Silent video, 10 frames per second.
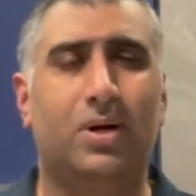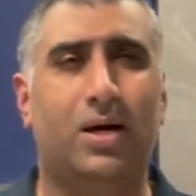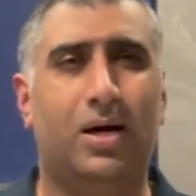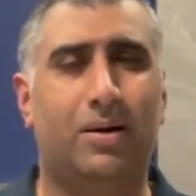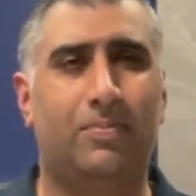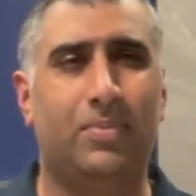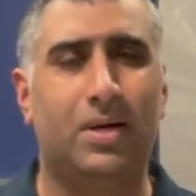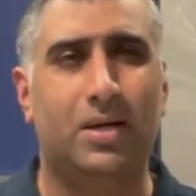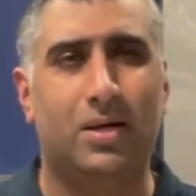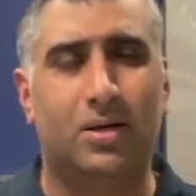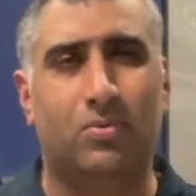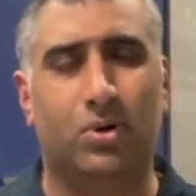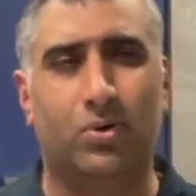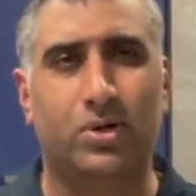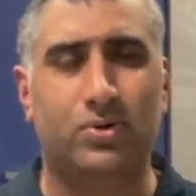Um, we're
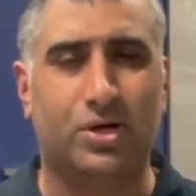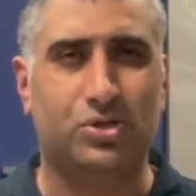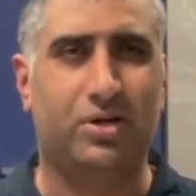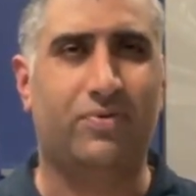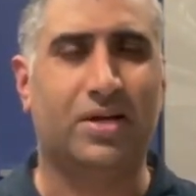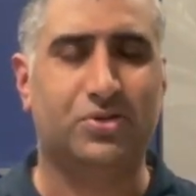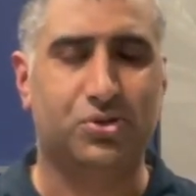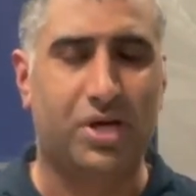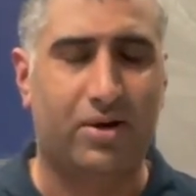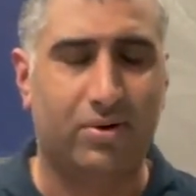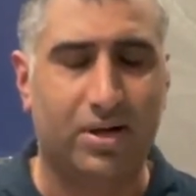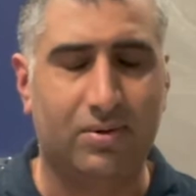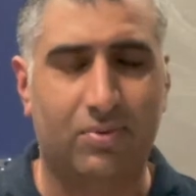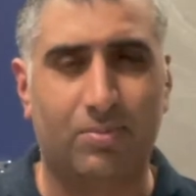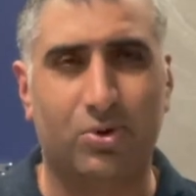going to actually advance our
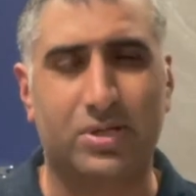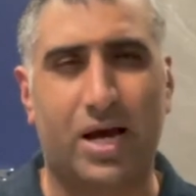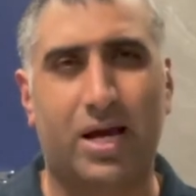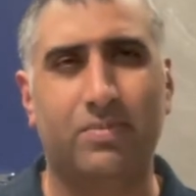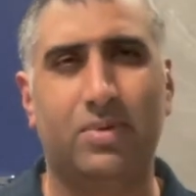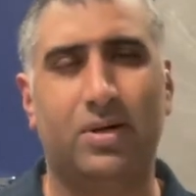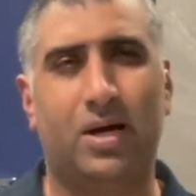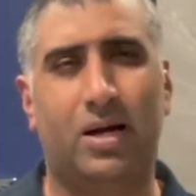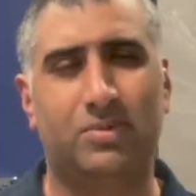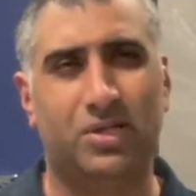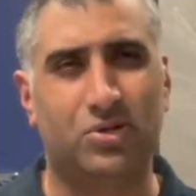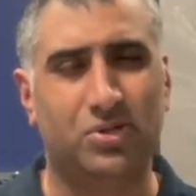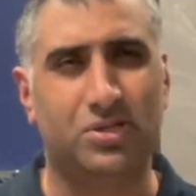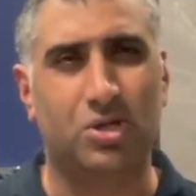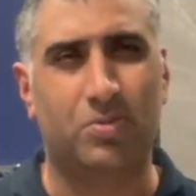showering one more time. Um, instead of
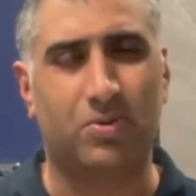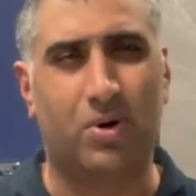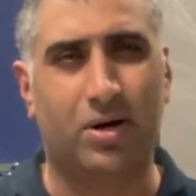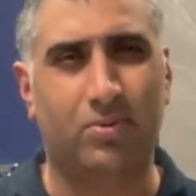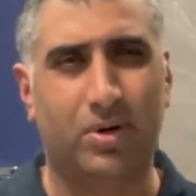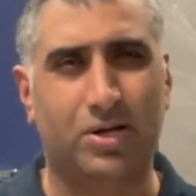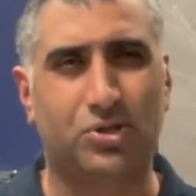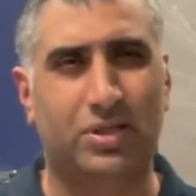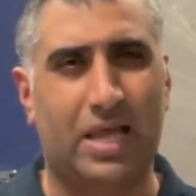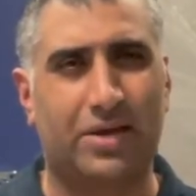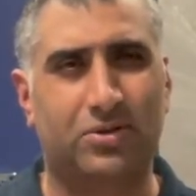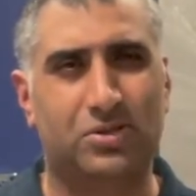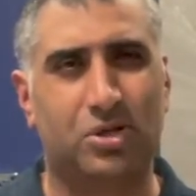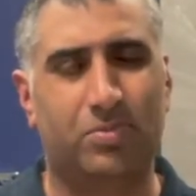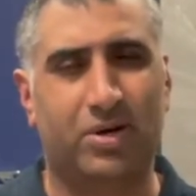using soap and water, we're going to actually lather the
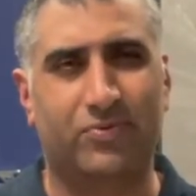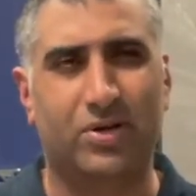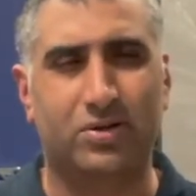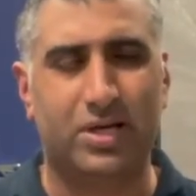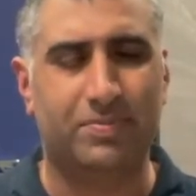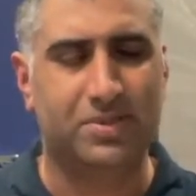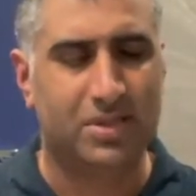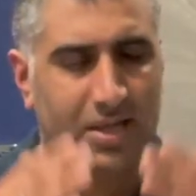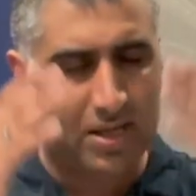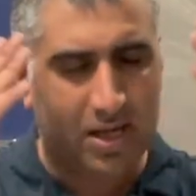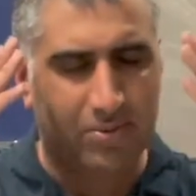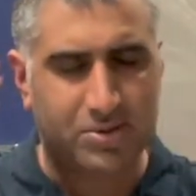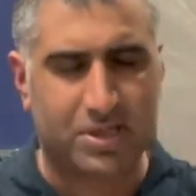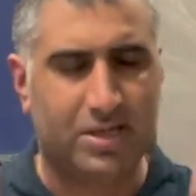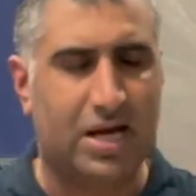soap in our fingertips. And we're
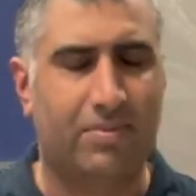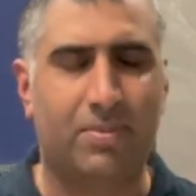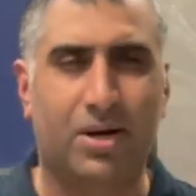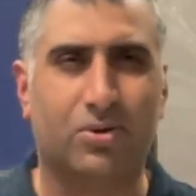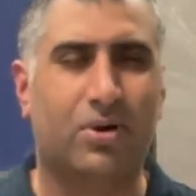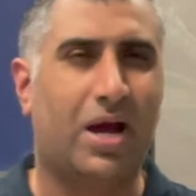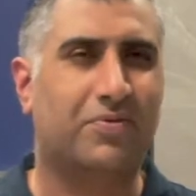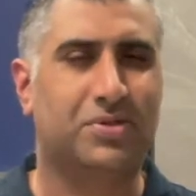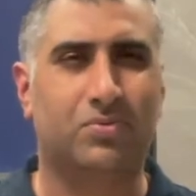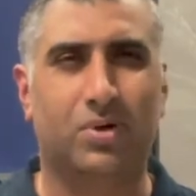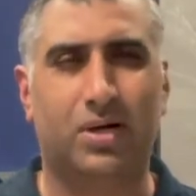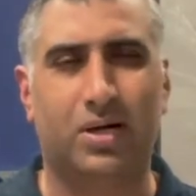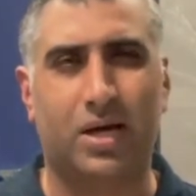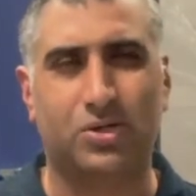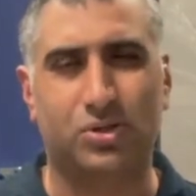just going to down them on our grafts and we're going
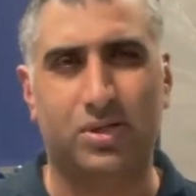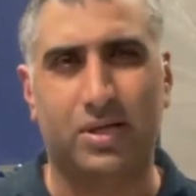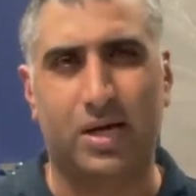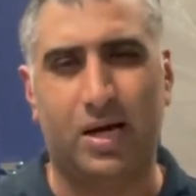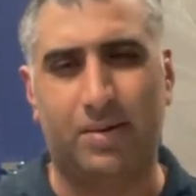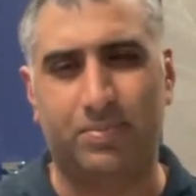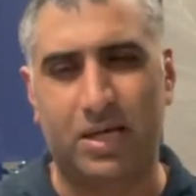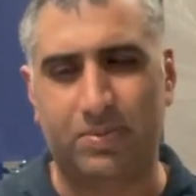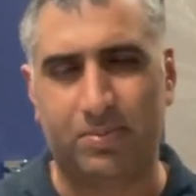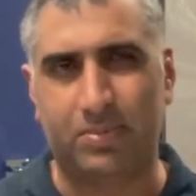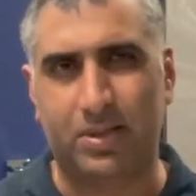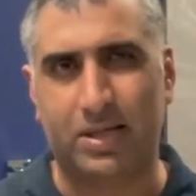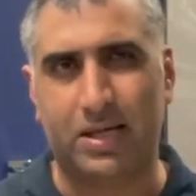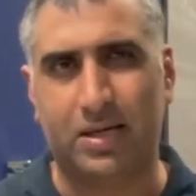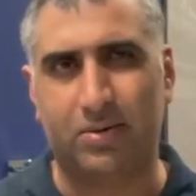to actually um, keep them
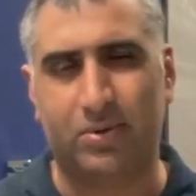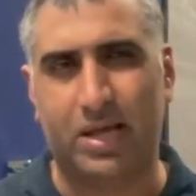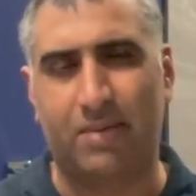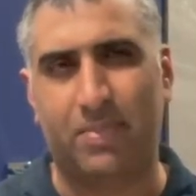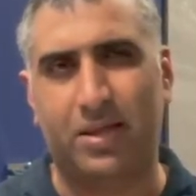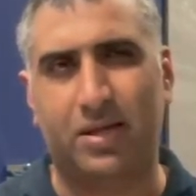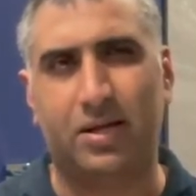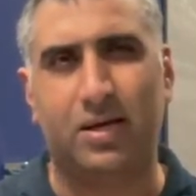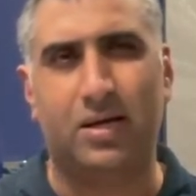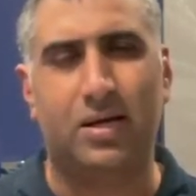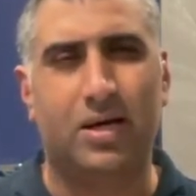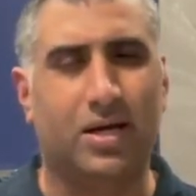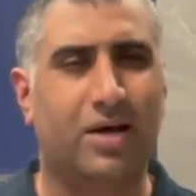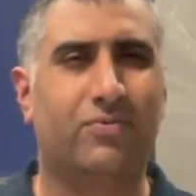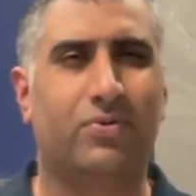clean with that method.
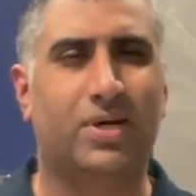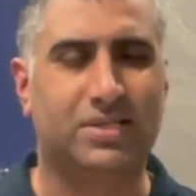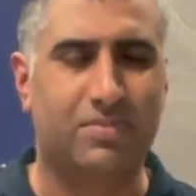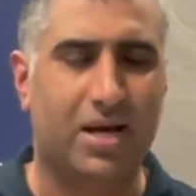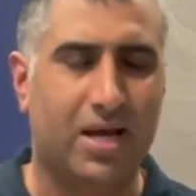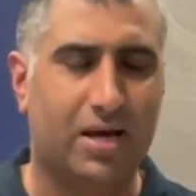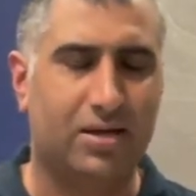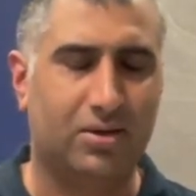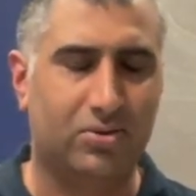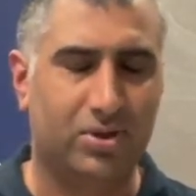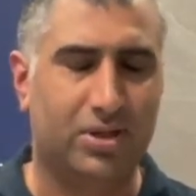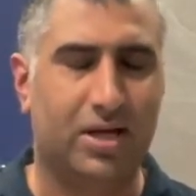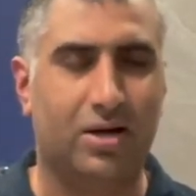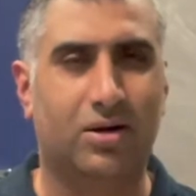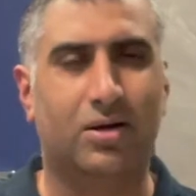Again, for the rest of my head, including the
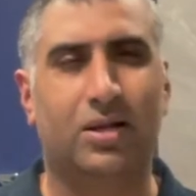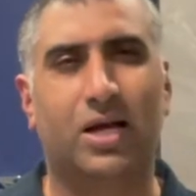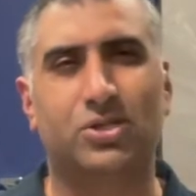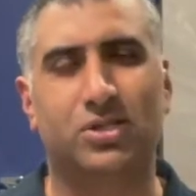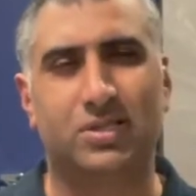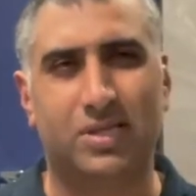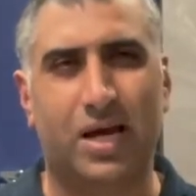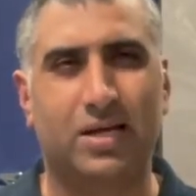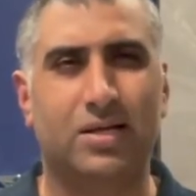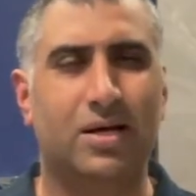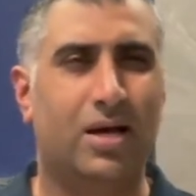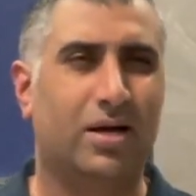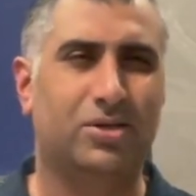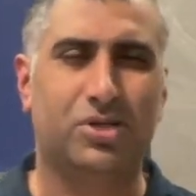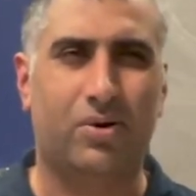hair collection site, I'm
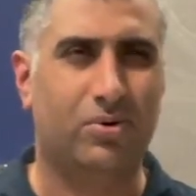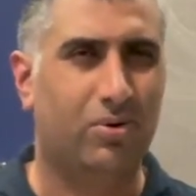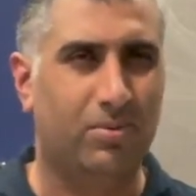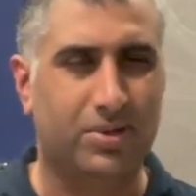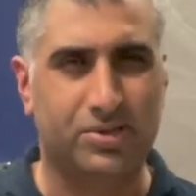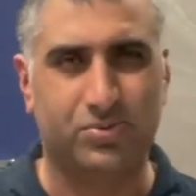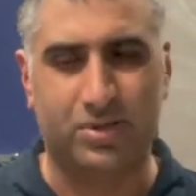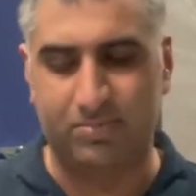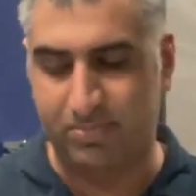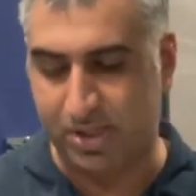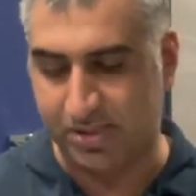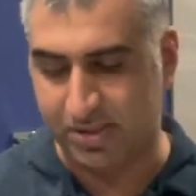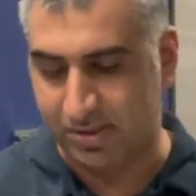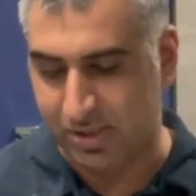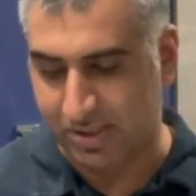going to shower normally just with the
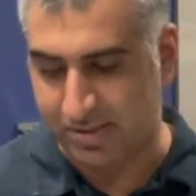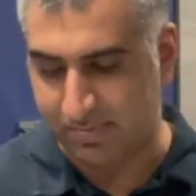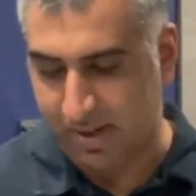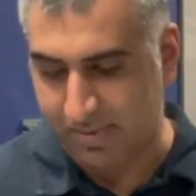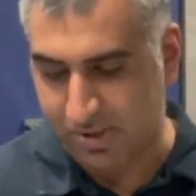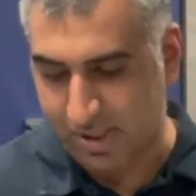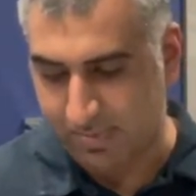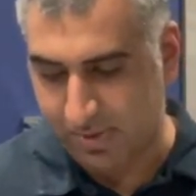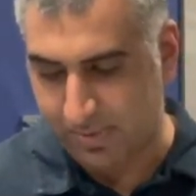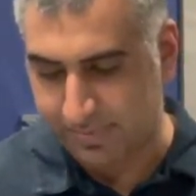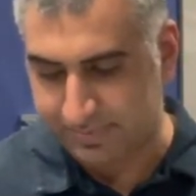Johnson & Johnson baby shampoo.